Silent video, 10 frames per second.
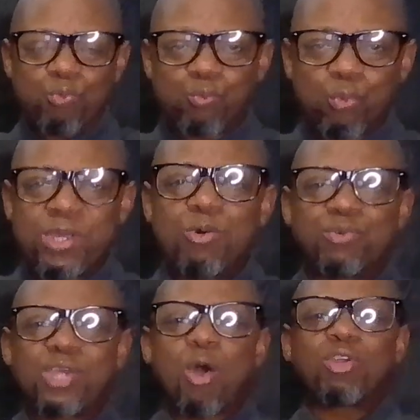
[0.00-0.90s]
Will
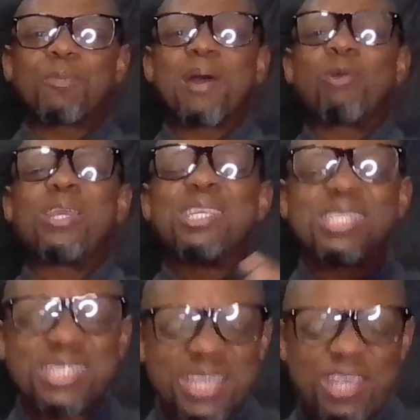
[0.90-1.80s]
talked about his
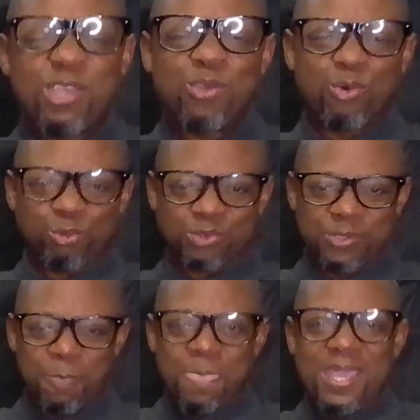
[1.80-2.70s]
skills
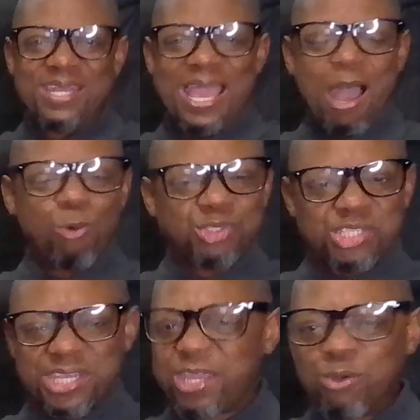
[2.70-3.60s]
and how
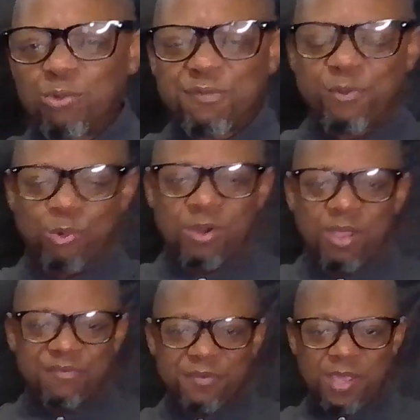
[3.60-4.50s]
skillful
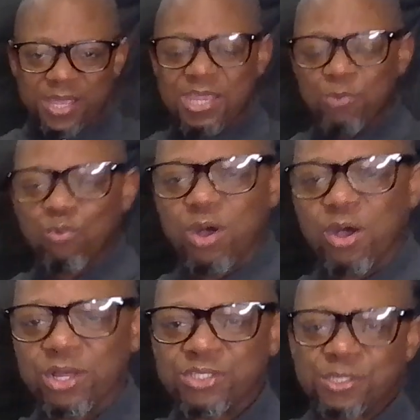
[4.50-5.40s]
he
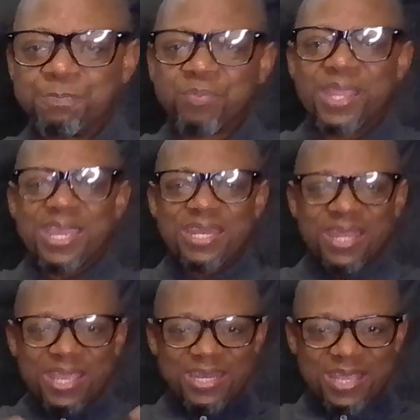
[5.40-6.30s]
was
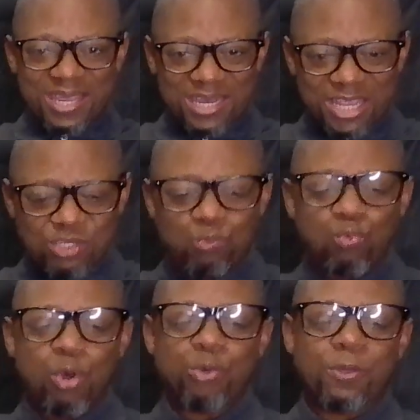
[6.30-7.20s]
in his
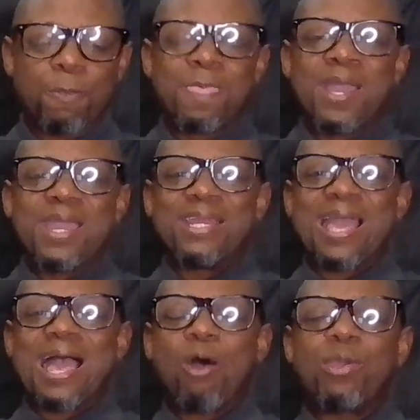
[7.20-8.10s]
work, and
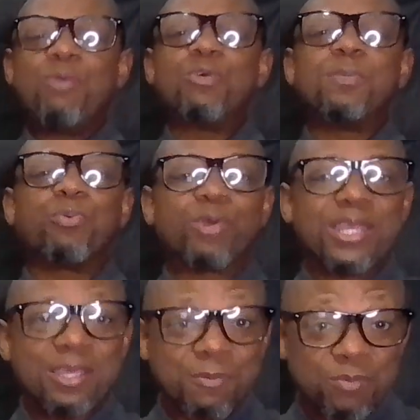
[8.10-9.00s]
how he would
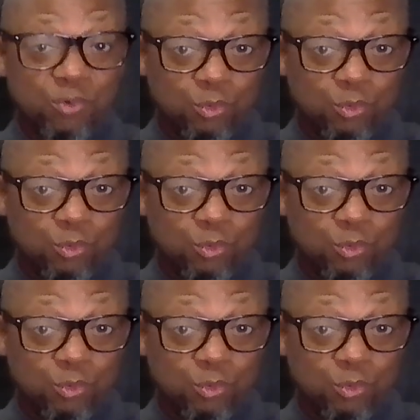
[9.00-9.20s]
bring,